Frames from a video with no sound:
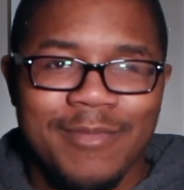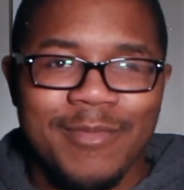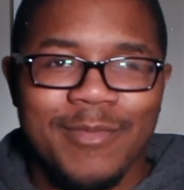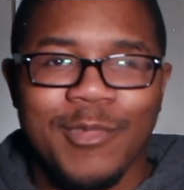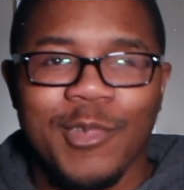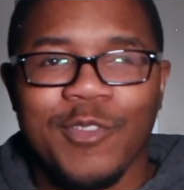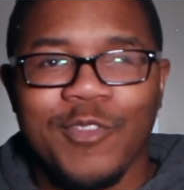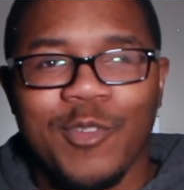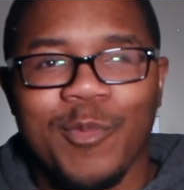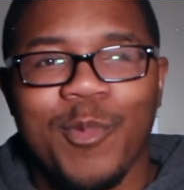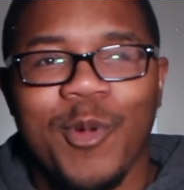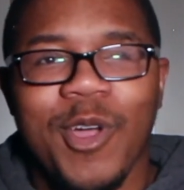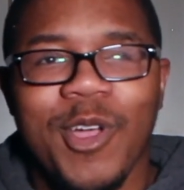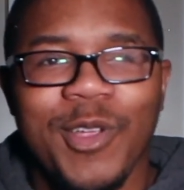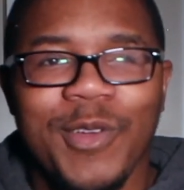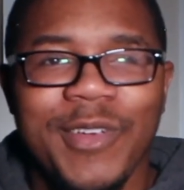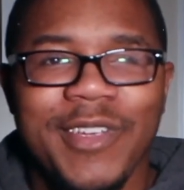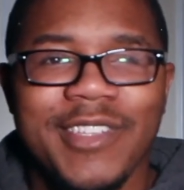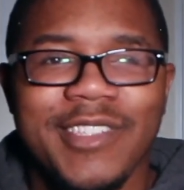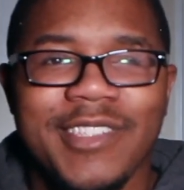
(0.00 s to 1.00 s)
look for
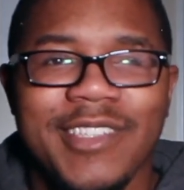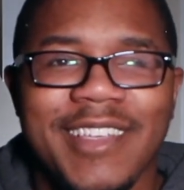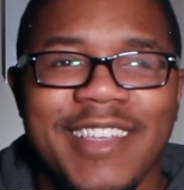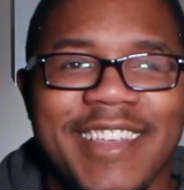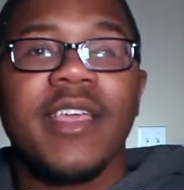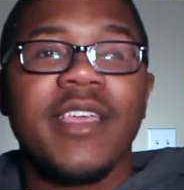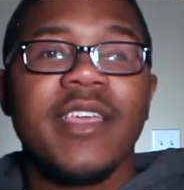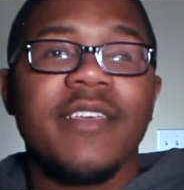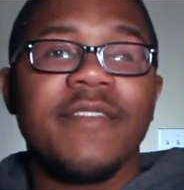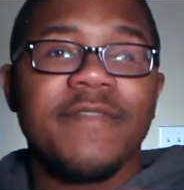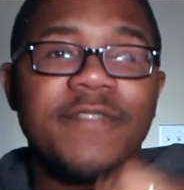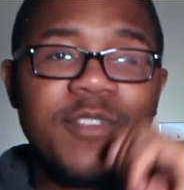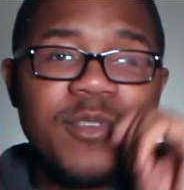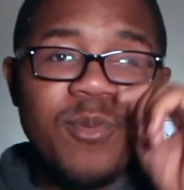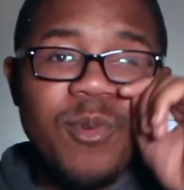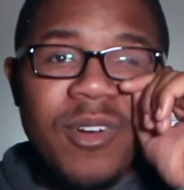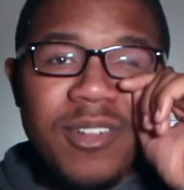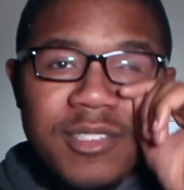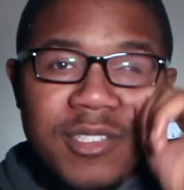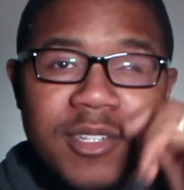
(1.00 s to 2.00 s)
progress. If you
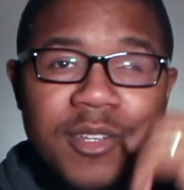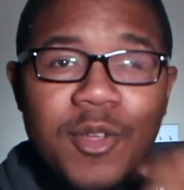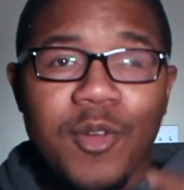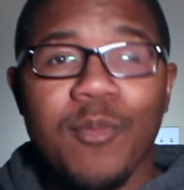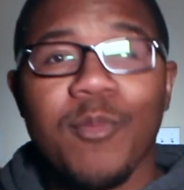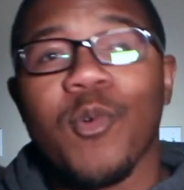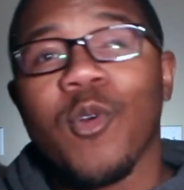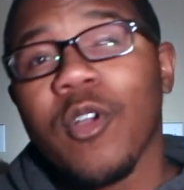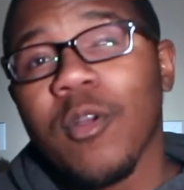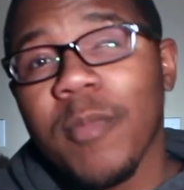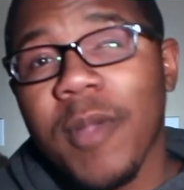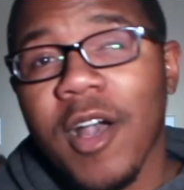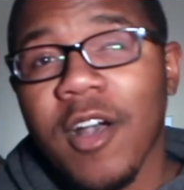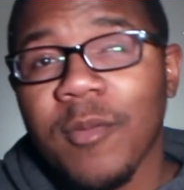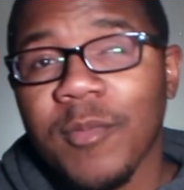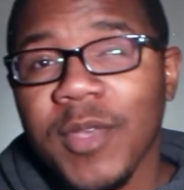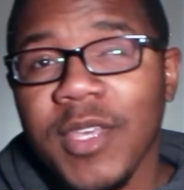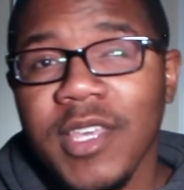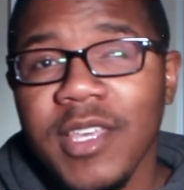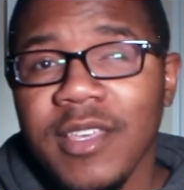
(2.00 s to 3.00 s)
want to know more
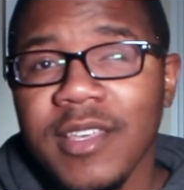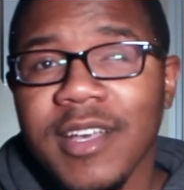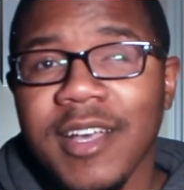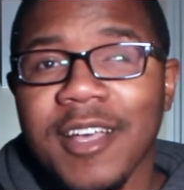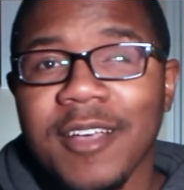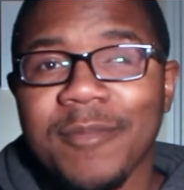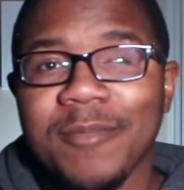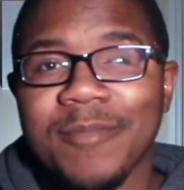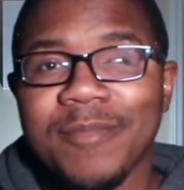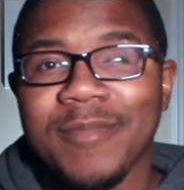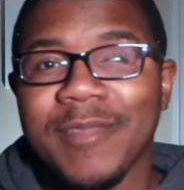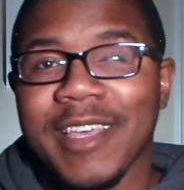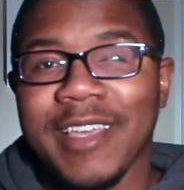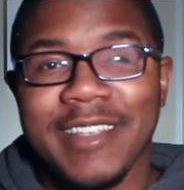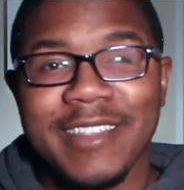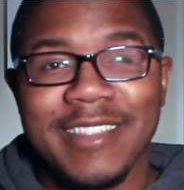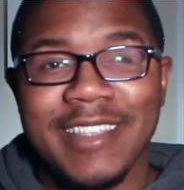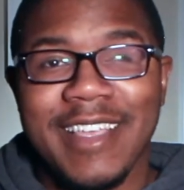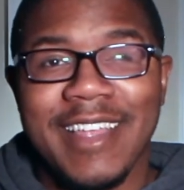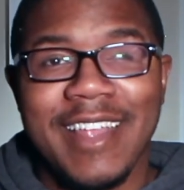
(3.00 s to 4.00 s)
about me, like
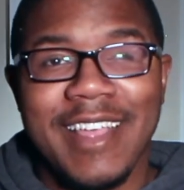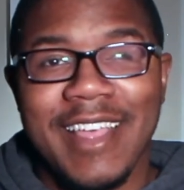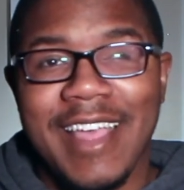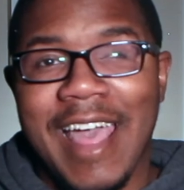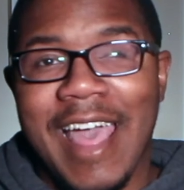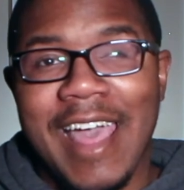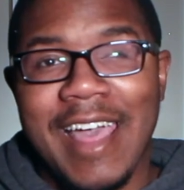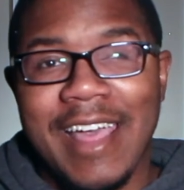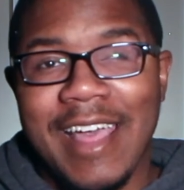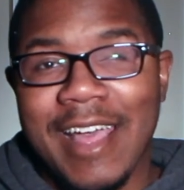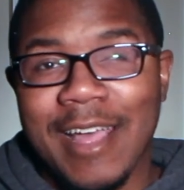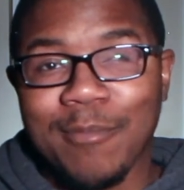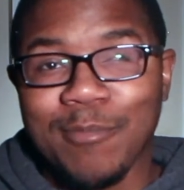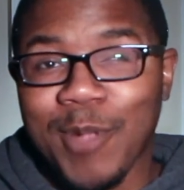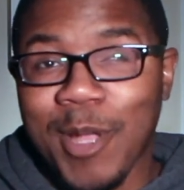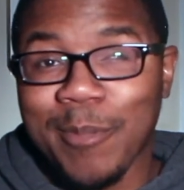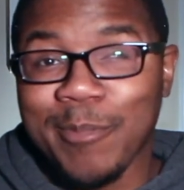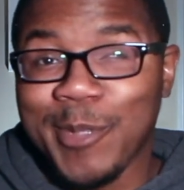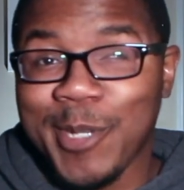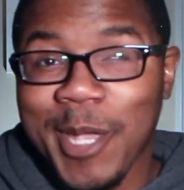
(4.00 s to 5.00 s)
I said,
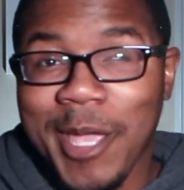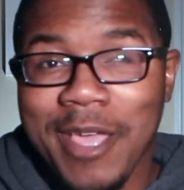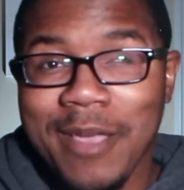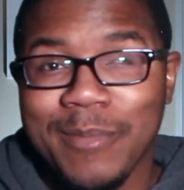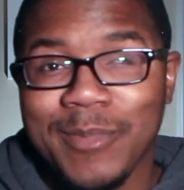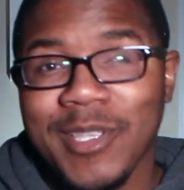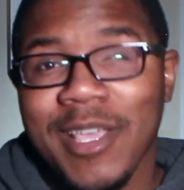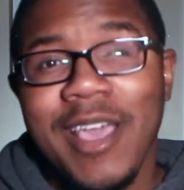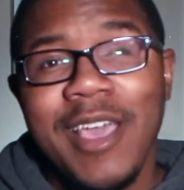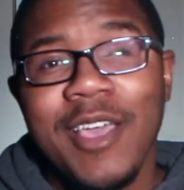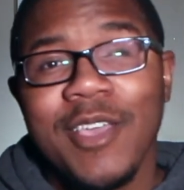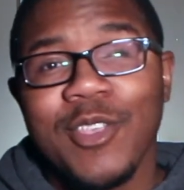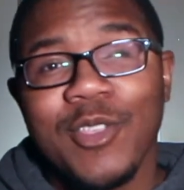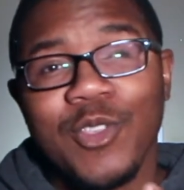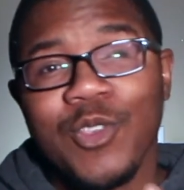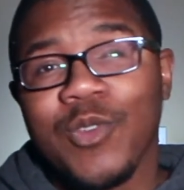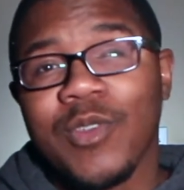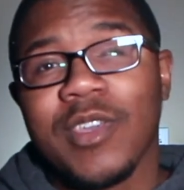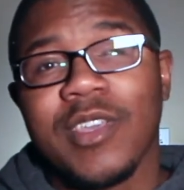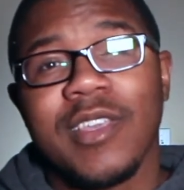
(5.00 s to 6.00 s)
I'm James.
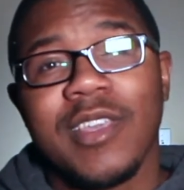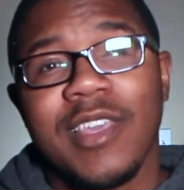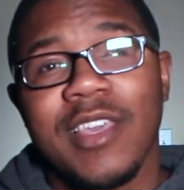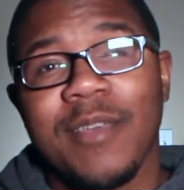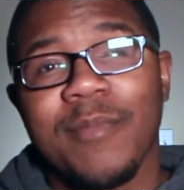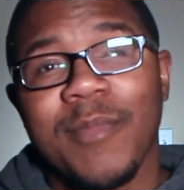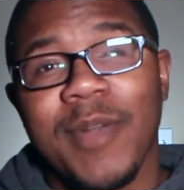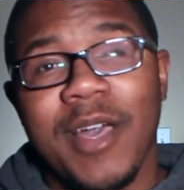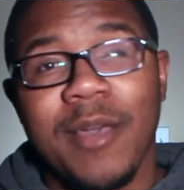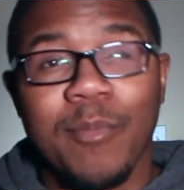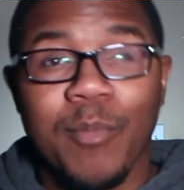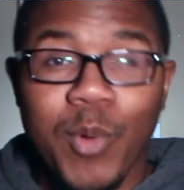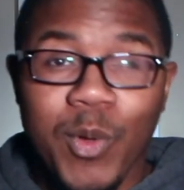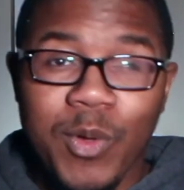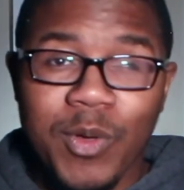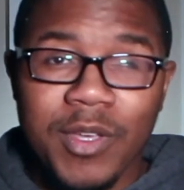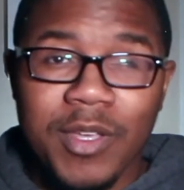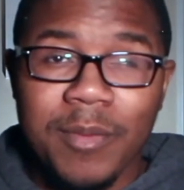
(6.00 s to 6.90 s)
You can get my book,